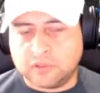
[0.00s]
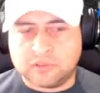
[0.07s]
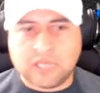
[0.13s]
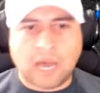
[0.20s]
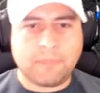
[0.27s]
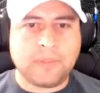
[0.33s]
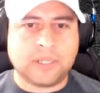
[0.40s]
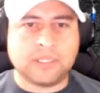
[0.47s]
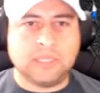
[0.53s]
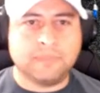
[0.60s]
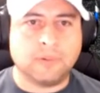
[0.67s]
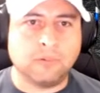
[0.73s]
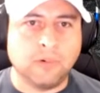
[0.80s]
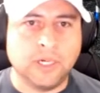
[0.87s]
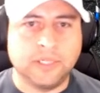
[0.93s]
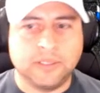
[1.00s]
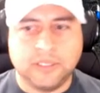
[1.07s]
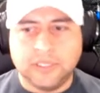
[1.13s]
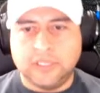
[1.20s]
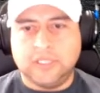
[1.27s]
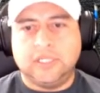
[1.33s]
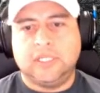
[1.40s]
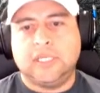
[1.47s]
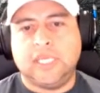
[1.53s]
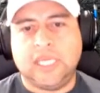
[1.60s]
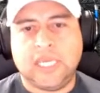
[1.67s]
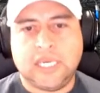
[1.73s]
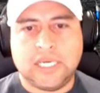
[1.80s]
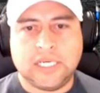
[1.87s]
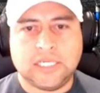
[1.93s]
Topic number 1
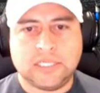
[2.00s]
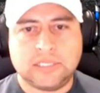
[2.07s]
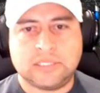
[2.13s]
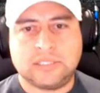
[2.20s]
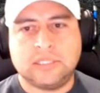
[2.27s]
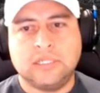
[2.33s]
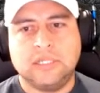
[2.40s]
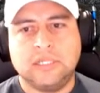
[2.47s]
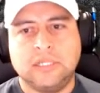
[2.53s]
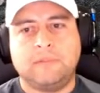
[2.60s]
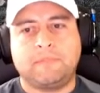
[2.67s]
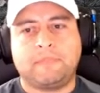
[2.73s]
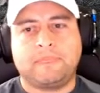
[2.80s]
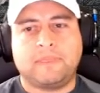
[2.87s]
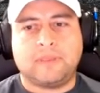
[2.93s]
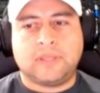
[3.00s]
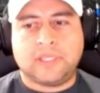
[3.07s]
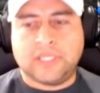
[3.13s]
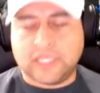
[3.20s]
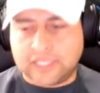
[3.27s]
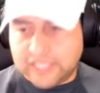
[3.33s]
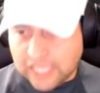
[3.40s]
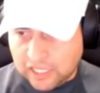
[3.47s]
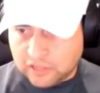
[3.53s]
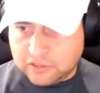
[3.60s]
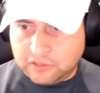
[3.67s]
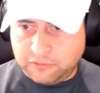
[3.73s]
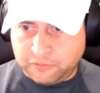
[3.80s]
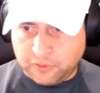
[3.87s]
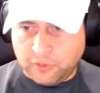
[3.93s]
is the
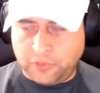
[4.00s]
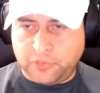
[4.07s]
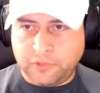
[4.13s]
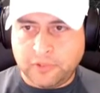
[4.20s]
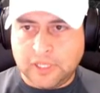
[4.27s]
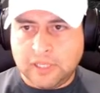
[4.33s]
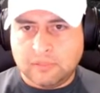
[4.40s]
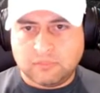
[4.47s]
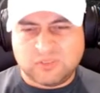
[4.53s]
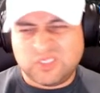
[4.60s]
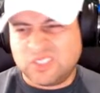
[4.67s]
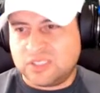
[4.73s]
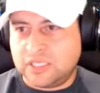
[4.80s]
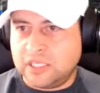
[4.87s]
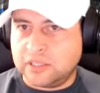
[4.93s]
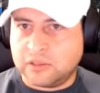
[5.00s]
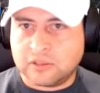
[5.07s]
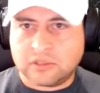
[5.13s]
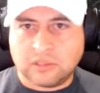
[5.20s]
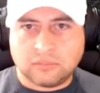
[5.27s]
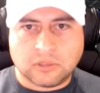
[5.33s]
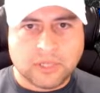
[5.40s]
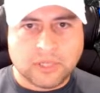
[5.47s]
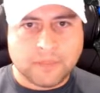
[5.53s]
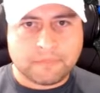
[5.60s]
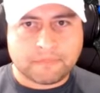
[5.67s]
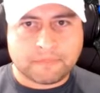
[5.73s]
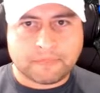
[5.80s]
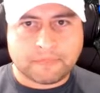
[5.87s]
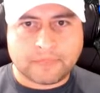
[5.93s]
Galaxy Fold 3. There's a Z in there somewhere, right?
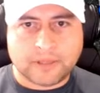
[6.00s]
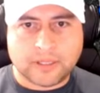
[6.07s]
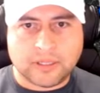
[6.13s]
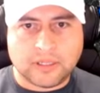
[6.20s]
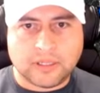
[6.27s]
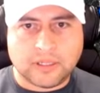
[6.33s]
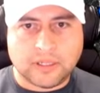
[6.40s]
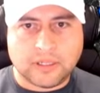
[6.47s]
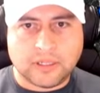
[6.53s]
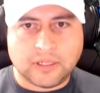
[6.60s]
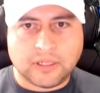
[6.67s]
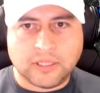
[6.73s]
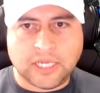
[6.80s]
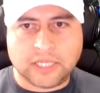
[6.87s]
Yeah,